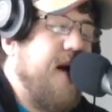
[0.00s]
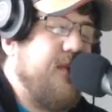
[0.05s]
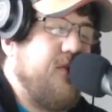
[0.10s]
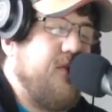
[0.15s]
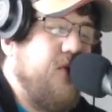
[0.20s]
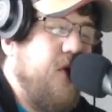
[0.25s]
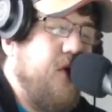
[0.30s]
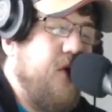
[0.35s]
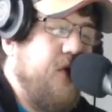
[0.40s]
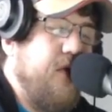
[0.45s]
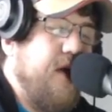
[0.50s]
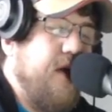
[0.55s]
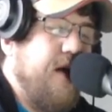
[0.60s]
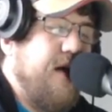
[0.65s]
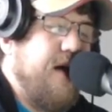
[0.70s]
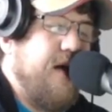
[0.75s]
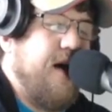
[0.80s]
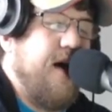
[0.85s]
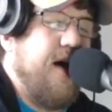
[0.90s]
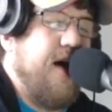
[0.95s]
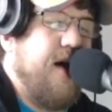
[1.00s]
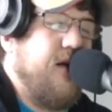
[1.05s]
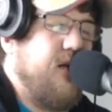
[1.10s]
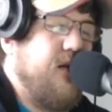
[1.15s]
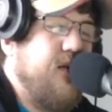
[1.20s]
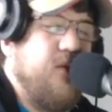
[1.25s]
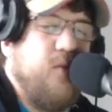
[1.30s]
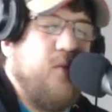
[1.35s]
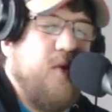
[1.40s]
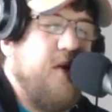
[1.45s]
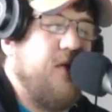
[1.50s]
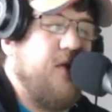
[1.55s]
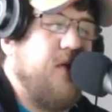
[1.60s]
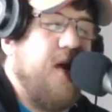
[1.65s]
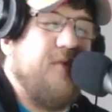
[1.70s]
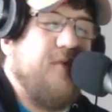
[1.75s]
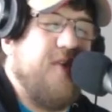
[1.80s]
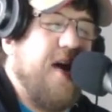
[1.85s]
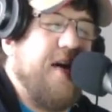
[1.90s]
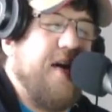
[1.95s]
Colton. We
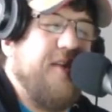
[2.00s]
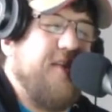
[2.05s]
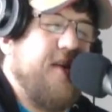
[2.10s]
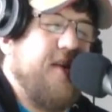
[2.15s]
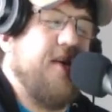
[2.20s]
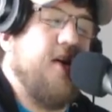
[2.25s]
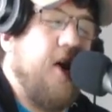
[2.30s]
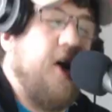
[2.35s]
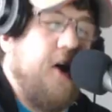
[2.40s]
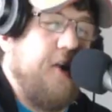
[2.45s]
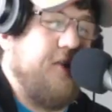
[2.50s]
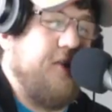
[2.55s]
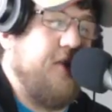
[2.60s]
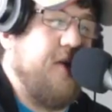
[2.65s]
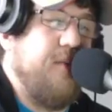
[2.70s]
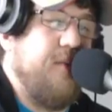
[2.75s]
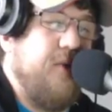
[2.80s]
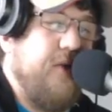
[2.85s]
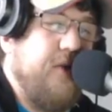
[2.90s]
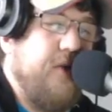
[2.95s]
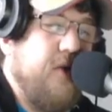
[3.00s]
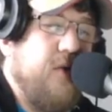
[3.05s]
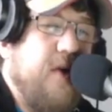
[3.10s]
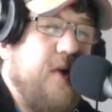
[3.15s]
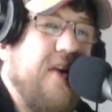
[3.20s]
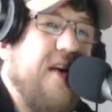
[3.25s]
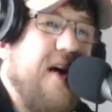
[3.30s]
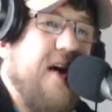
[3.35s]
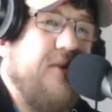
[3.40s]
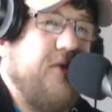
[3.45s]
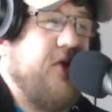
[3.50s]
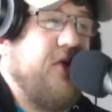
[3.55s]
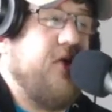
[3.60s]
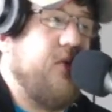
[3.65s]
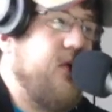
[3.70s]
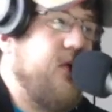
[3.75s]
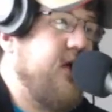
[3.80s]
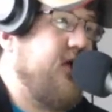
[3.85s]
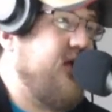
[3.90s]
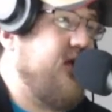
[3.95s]
love Dynasty, honestly, more than Redraft. We do
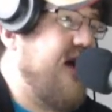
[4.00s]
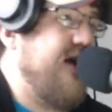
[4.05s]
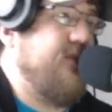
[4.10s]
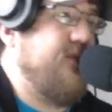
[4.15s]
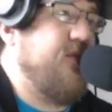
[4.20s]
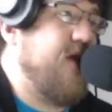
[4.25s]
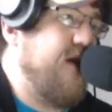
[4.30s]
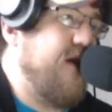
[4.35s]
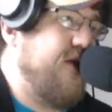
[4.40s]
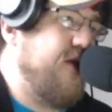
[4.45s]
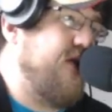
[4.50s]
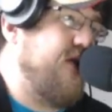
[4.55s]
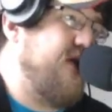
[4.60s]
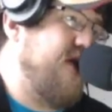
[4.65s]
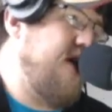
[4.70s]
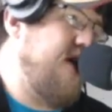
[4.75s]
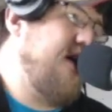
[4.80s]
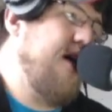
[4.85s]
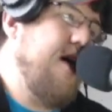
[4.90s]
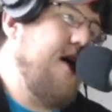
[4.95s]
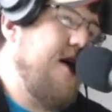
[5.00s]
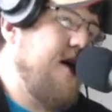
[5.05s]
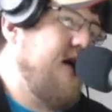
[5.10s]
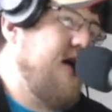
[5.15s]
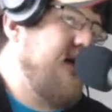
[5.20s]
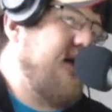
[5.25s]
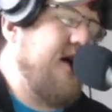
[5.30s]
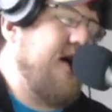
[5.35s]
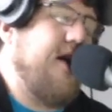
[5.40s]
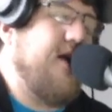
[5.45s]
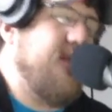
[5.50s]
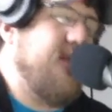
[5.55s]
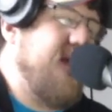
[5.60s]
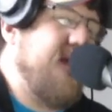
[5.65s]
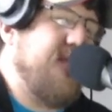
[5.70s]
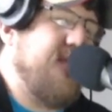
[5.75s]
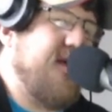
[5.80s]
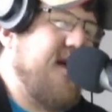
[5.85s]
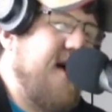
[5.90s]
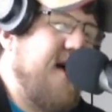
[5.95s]
Redraft because it's the kind of the meat
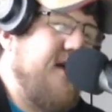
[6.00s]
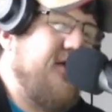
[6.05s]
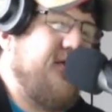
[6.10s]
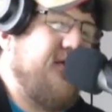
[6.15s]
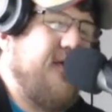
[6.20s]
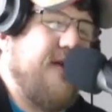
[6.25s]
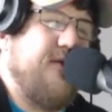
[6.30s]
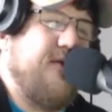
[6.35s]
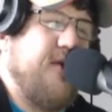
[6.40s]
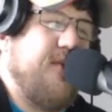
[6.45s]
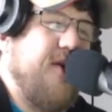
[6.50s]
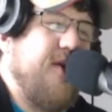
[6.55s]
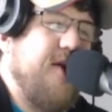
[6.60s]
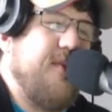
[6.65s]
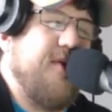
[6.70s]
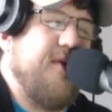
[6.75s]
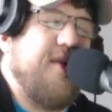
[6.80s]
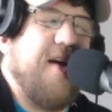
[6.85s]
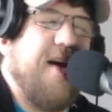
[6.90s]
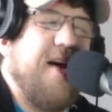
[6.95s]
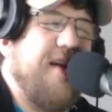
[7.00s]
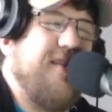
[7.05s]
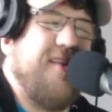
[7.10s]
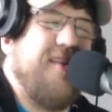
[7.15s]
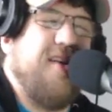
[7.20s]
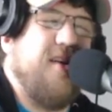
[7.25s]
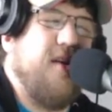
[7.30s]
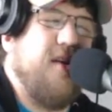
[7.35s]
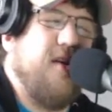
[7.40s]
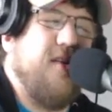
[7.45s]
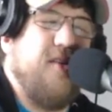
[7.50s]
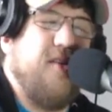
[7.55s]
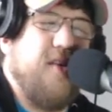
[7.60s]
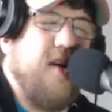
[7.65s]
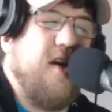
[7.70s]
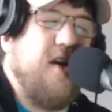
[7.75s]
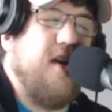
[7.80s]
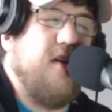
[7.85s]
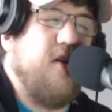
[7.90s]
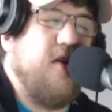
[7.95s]
and potatoes for everybody, but Dynasty is
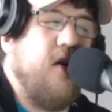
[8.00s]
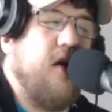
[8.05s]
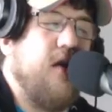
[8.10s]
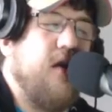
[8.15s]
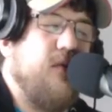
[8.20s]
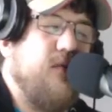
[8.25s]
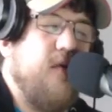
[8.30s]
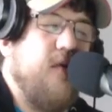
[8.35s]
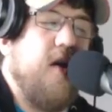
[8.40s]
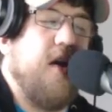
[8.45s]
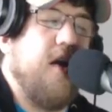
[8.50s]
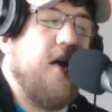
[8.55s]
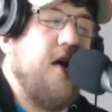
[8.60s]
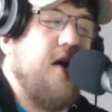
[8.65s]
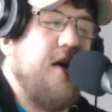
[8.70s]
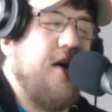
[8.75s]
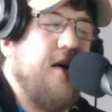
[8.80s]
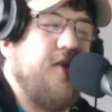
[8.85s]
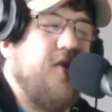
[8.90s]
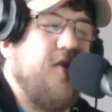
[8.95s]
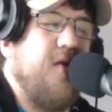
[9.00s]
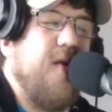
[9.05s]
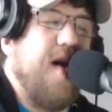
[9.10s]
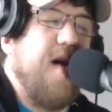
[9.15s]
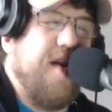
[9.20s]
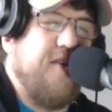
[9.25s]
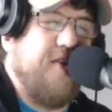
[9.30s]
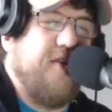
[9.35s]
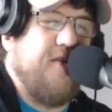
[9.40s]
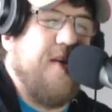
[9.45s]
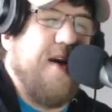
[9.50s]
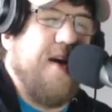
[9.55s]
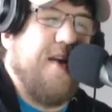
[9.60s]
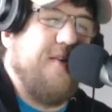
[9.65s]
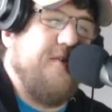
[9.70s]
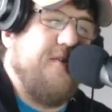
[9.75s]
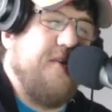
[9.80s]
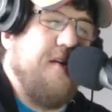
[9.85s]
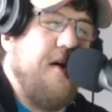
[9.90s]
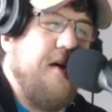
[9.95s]
a ton of fun. It's a lot of
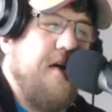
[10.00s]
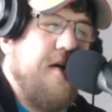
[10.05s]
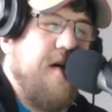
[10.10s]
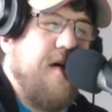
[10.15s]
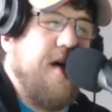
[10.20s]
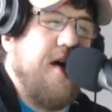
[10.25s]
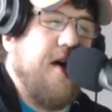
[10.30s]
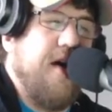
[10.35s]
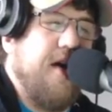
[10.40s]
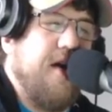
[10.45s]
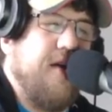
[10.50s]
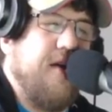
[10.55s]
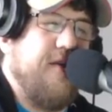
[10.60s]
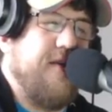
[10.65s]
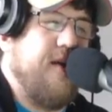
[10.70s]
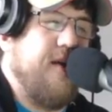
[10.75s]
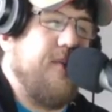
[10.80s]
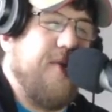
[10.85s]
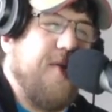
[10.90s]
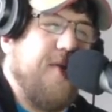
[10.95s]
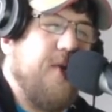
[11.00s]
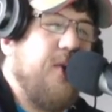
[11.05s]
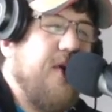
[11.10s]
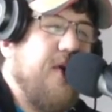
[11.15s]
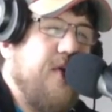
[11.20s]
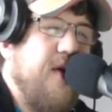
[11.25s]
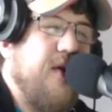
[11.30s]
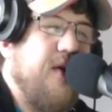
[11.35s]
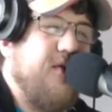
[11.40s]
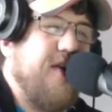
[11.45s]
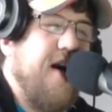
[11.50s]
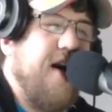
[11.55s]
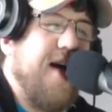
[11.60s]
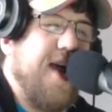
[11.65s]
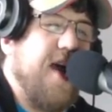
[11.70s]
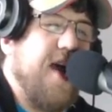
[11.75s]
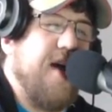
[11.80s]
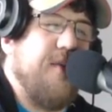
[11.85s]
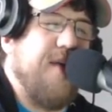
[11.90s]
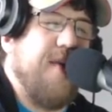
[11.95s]
strategy, and it's something that we love
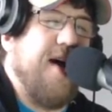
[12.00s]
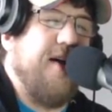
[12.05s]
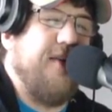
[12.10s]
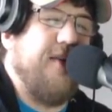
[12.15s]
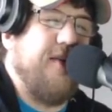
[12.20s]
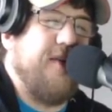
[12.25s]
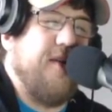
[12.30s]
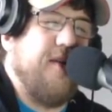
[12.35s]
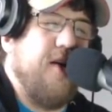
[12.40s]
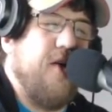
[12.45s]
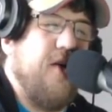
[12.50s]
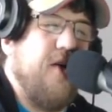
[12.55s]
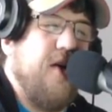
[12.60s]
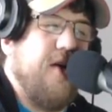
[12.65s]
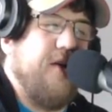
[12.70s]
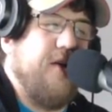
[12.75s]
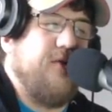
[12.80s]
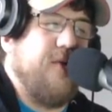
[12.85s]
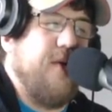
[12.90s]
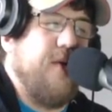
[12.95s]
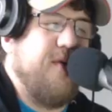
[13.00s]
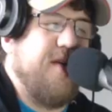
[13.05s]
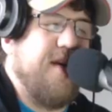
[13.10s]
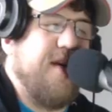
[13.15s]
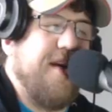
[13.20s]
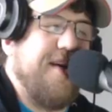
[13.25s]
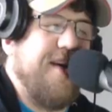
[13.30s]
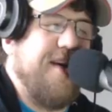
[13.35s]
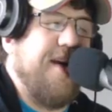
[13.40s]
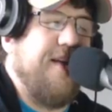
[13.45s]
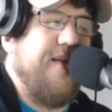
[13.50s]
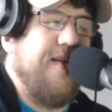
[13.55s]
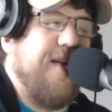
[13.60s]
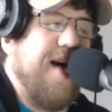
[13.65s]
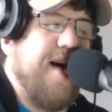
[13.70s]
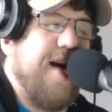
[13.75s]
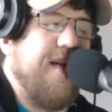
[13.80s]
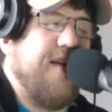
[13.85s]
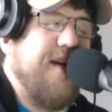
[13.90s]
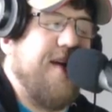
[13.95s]
talking about. So that's why we dedicate a
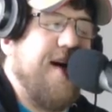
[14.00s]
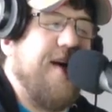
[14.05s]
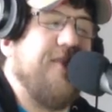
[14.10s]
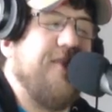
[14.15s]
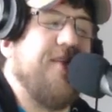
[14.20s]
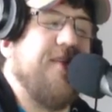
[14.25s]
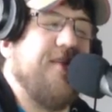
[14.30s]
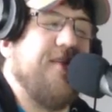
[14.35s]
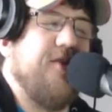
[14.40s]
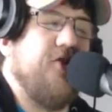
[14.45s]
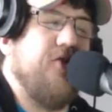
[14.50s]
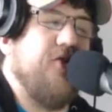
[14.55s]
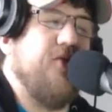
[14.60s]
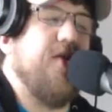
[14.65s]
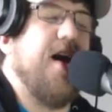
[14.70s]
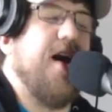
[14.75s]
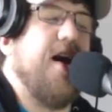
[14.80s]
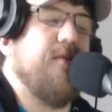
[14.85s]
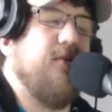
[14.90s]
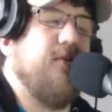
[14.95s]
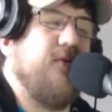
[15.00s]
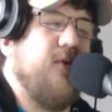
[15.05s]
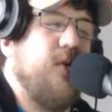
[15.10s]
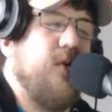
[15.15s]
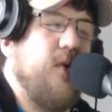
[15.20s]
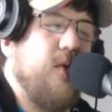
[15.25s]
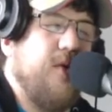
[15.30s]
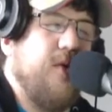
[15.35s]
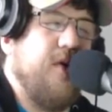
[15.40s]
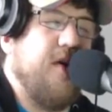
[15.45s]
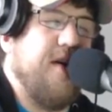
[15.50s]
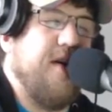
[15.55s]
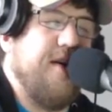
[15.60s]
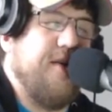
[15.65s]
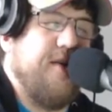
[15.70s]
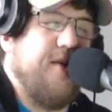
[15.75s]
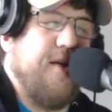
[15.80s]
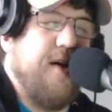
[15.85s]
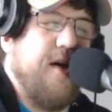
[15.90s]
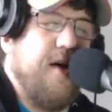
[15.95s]
lot of the offseason to that before we really get
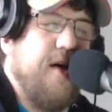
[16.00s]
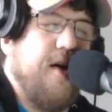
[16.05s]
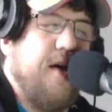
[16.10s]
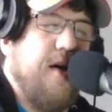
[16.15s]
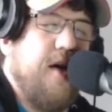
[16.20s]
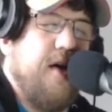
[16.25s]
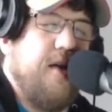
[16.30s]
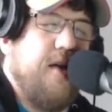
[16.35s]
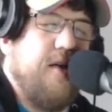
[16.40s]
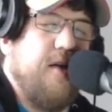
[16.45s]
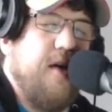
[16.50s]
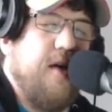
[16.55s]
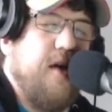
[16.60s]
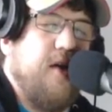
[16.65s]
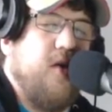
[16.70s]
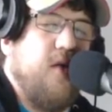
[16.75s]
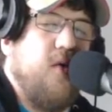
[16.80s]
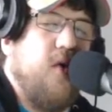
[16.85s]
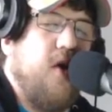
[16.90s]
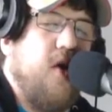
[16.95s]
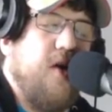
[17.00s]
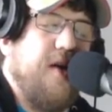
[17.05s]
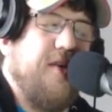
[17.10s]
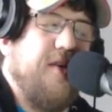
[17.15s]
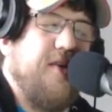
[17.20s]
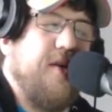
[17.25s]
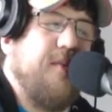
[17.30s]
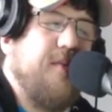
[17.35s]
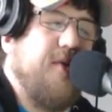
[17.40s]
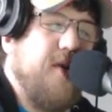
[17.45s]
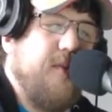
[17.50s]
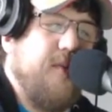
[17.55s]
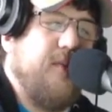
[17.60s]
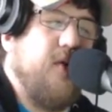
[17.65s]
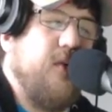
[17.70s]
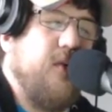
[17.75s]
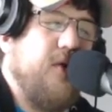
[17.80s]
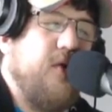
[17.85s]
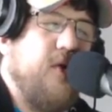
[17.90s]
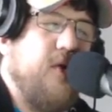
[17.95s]
to August, September,
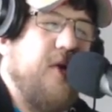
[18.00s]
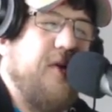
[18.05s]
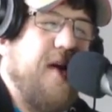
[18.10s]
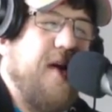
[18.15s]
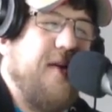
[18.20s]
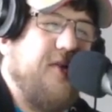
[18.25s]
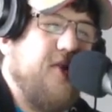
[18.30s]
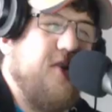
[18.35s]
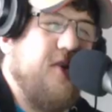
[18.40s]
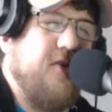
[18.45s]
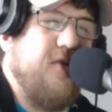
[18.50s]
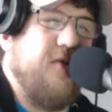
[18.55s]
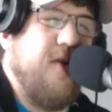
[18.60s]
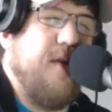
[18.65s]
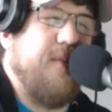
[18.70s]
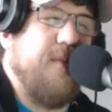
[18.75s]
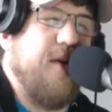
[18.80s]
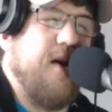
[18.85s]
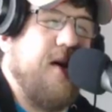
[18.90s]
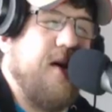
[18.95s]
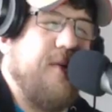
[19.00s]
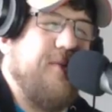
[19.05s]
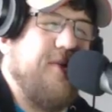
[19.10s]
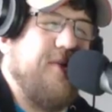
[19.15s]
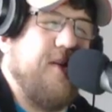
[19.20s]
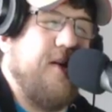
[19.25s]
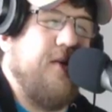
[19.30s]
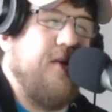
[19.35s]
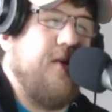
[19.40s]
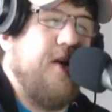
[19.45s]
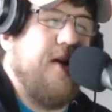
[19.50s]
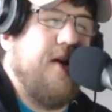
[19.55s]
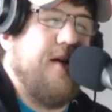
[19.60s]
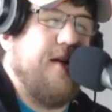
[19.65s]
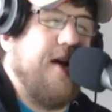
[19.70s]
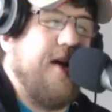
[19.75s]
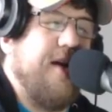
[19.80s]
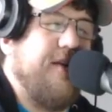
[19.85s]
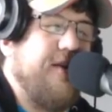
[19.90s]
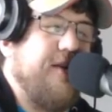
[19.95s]
when Redraft starts ramping up. So
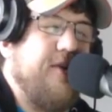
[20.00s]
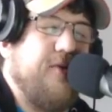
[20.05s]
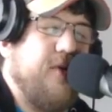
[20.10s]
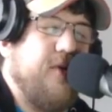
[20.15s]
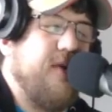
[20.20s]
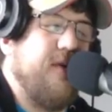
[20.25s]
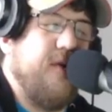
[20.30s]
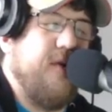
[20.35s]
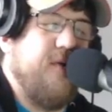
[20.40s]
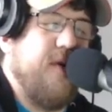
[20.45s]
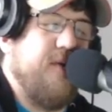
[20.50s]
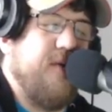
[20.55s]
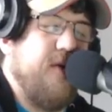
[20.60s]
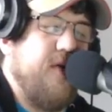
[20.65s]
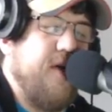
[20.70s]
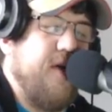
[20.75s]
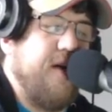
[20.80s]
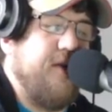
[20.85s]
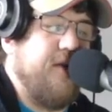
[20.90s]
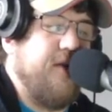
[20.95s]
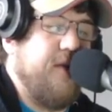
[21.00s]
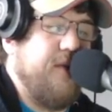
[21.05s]
Dynasty is one of our favorite things.